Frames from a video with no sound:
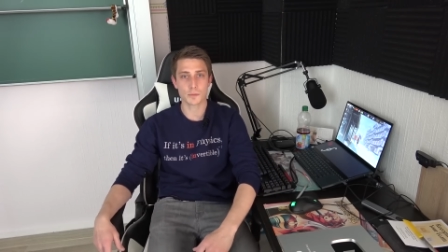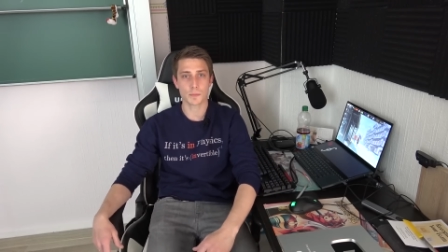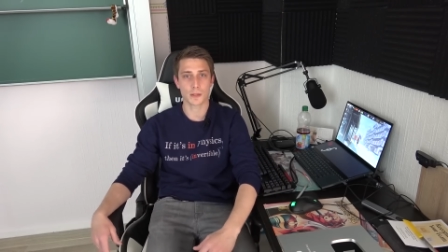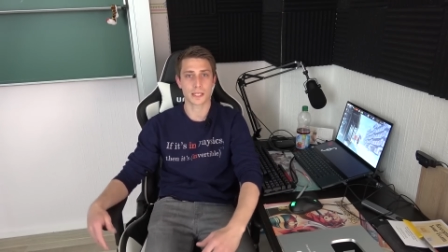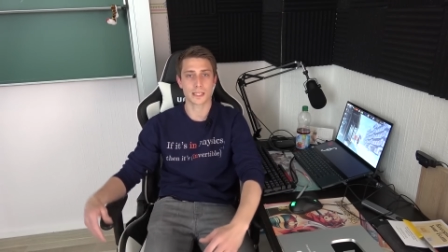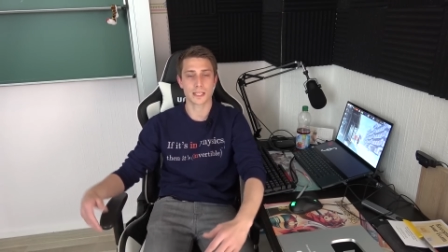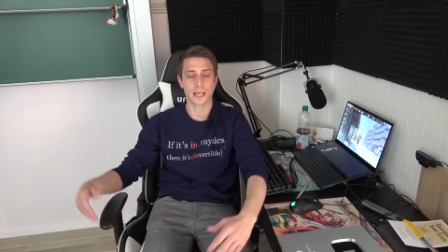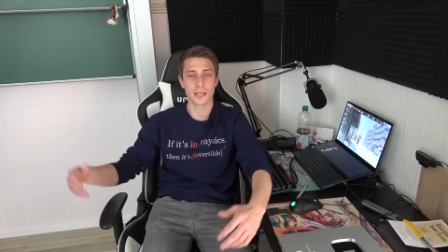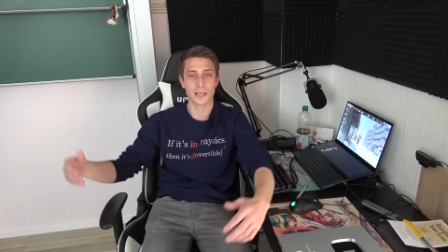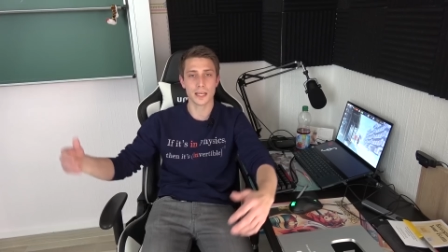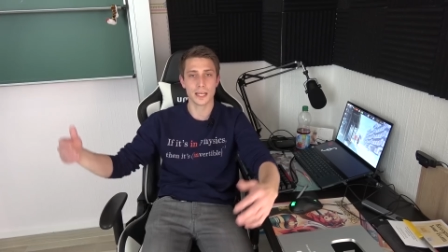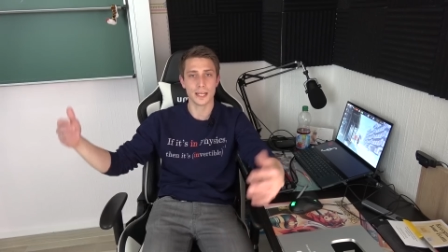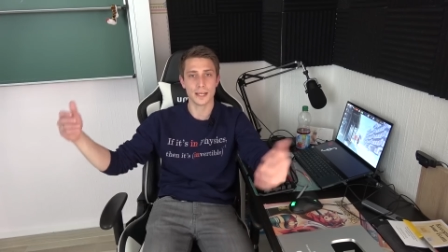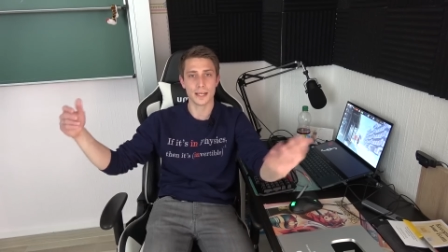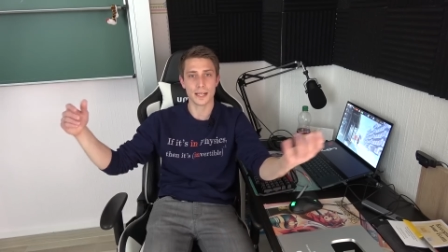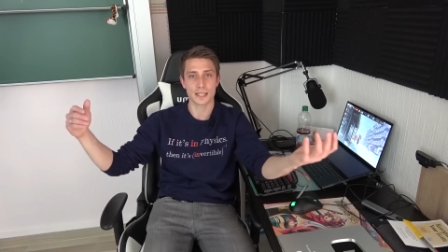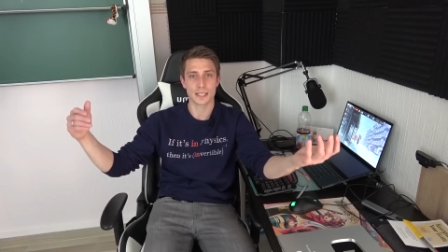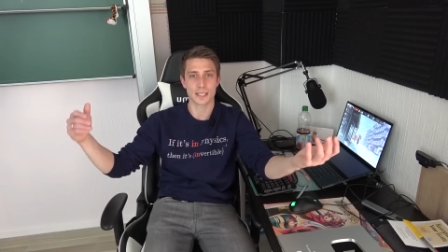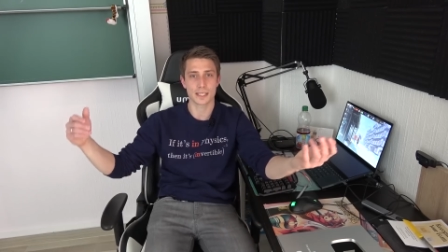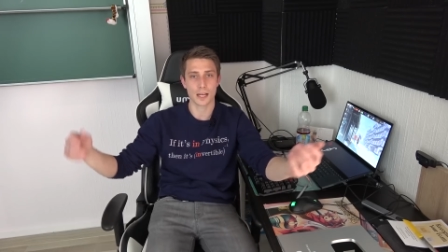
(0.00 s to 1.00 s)
but suddenly
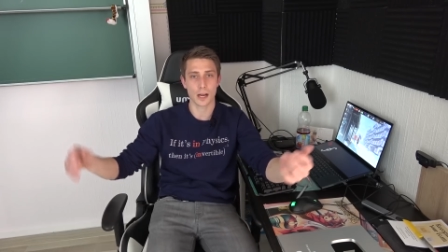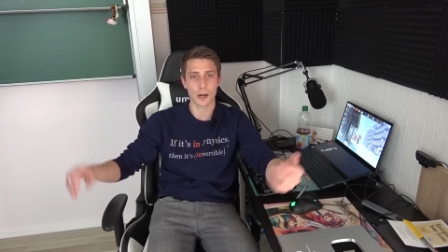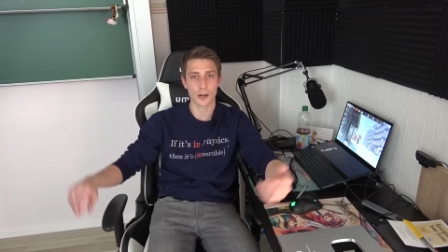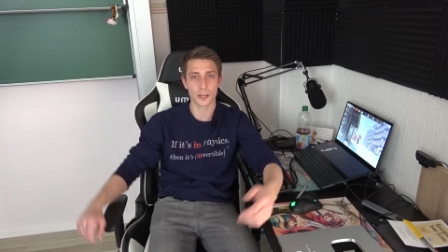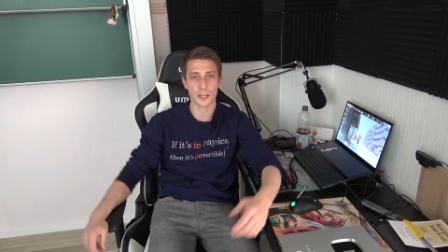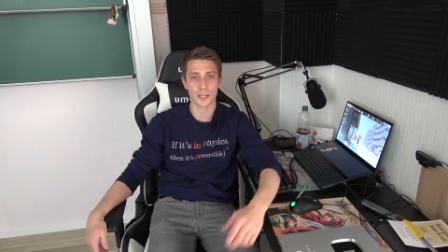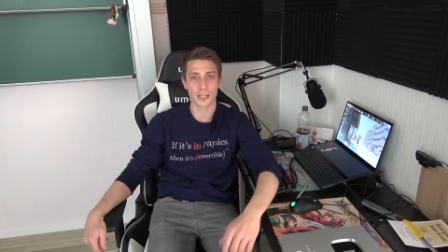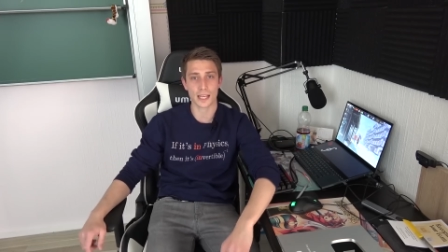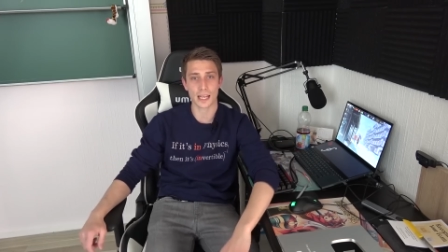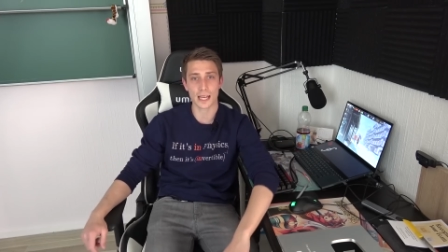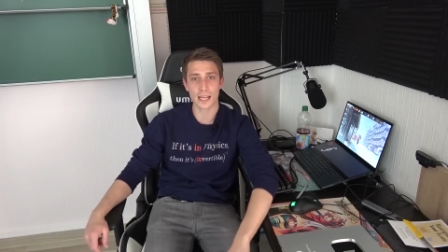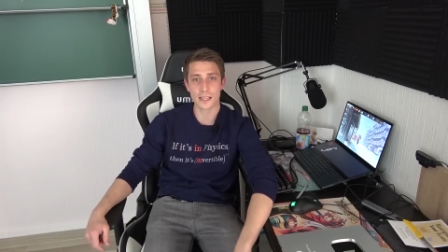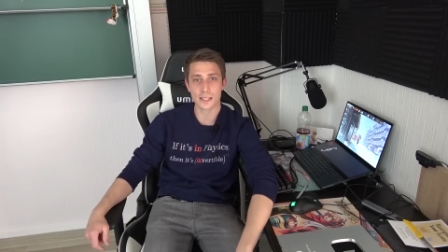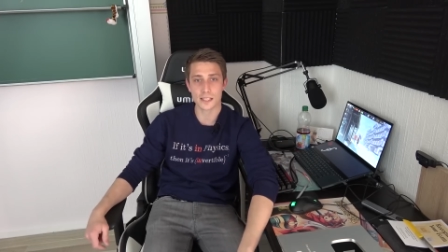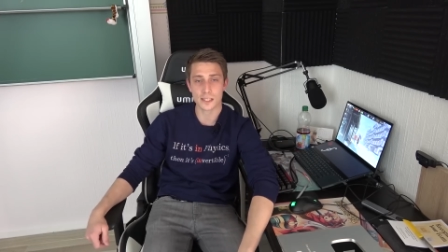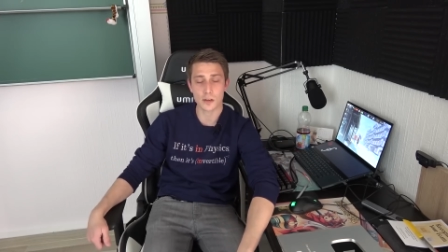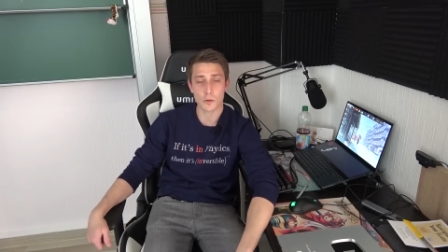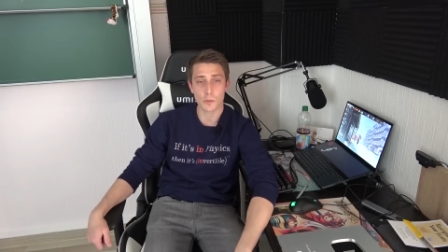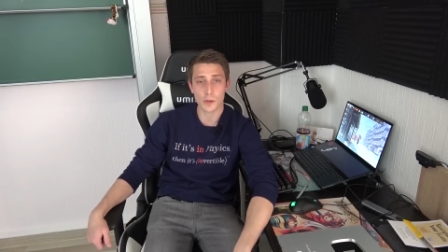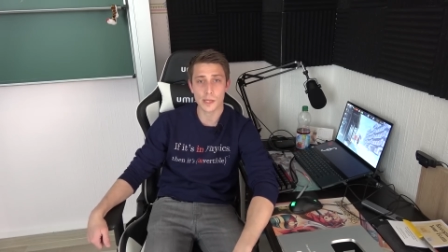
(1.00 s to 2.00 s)
they started again,
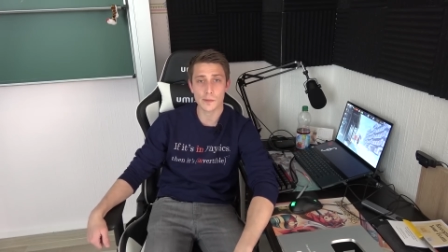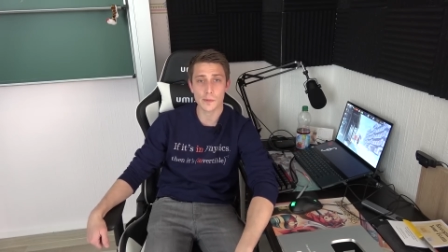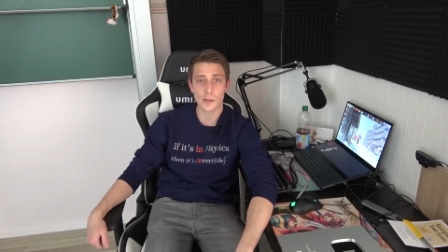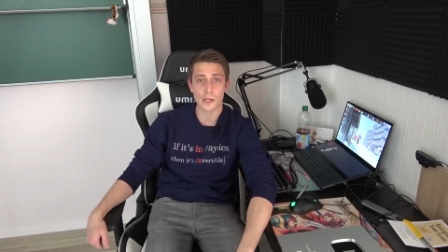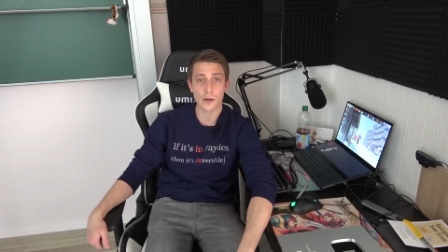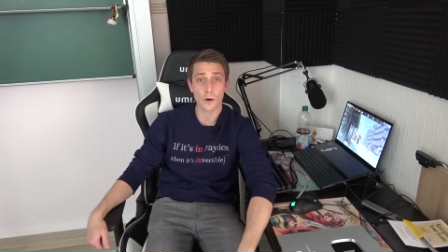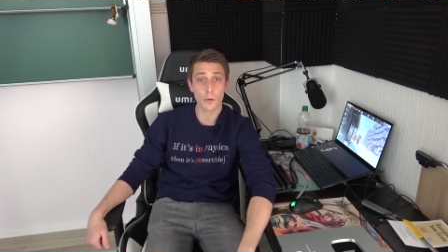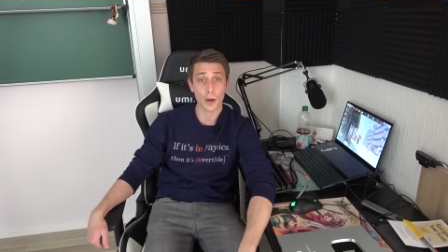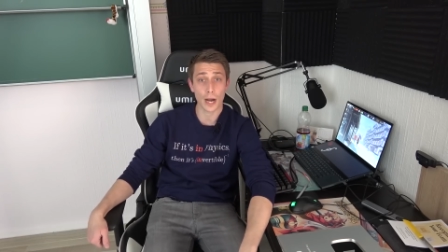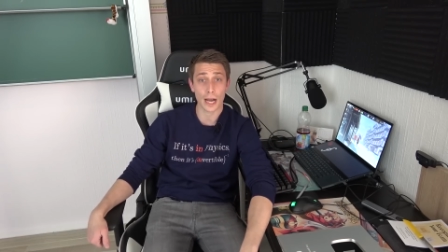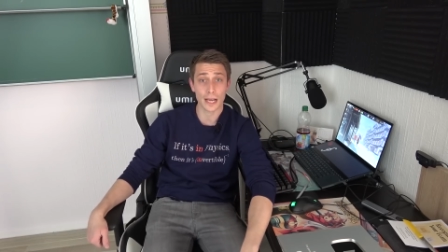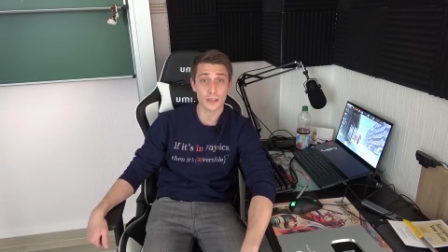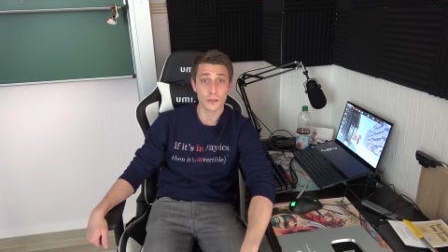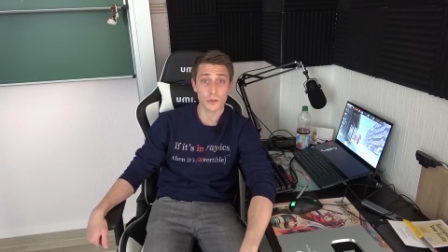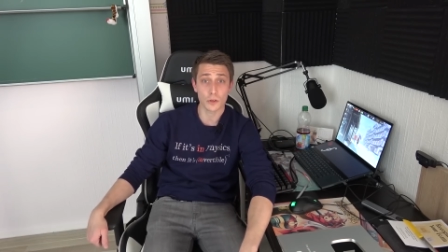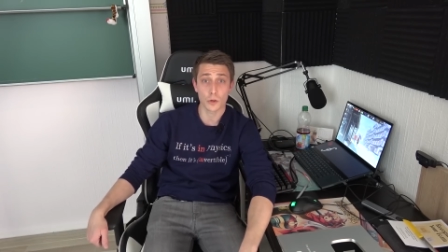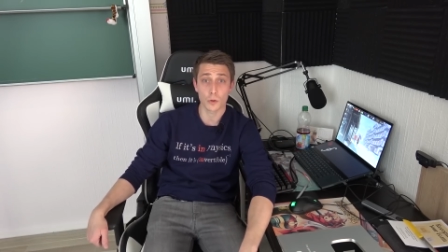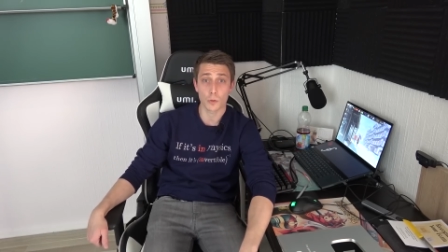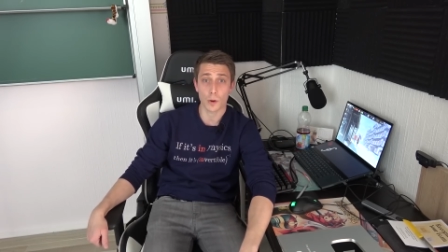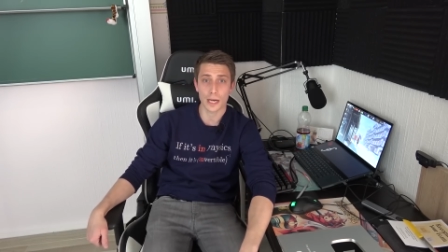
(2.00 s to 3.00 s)
so here we go. I
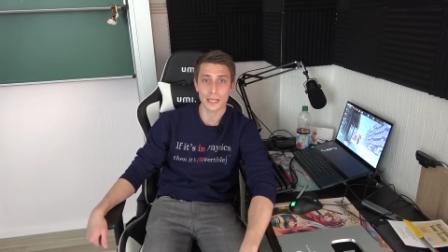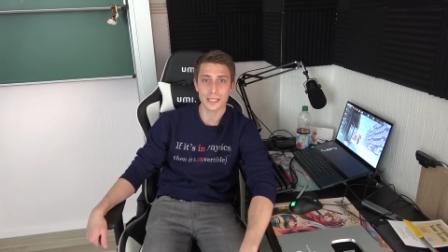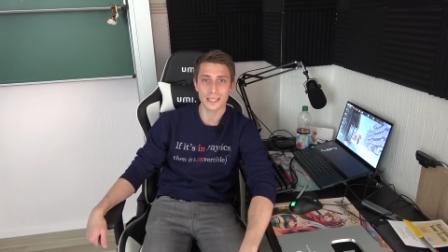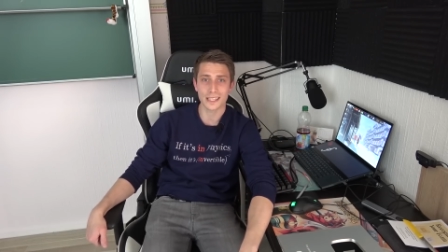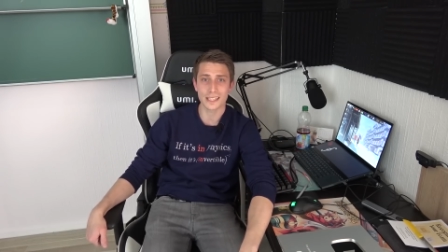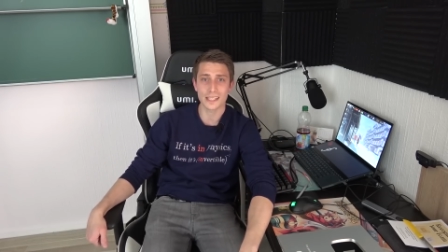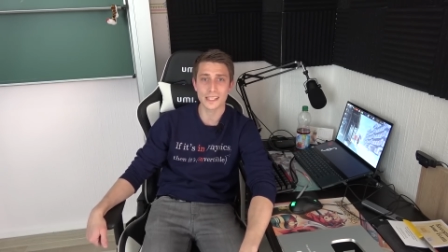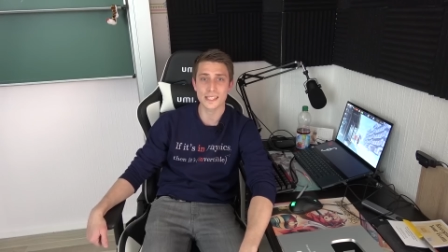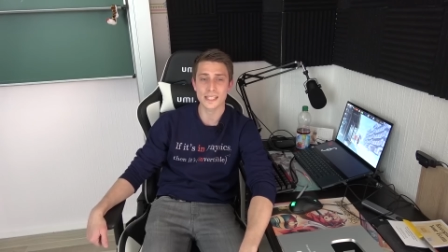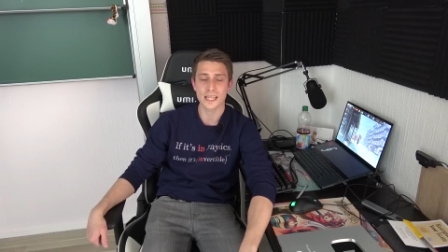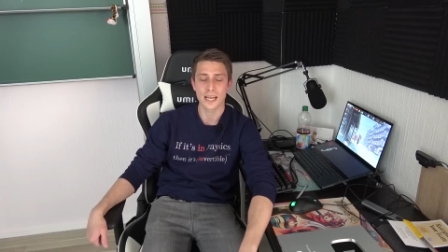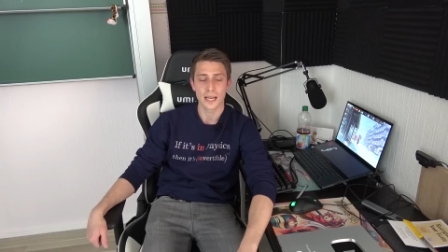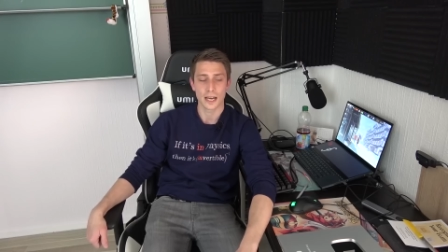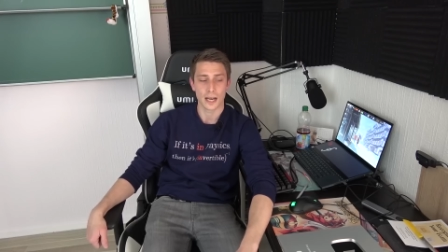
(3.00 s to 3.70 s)
don't know why that is.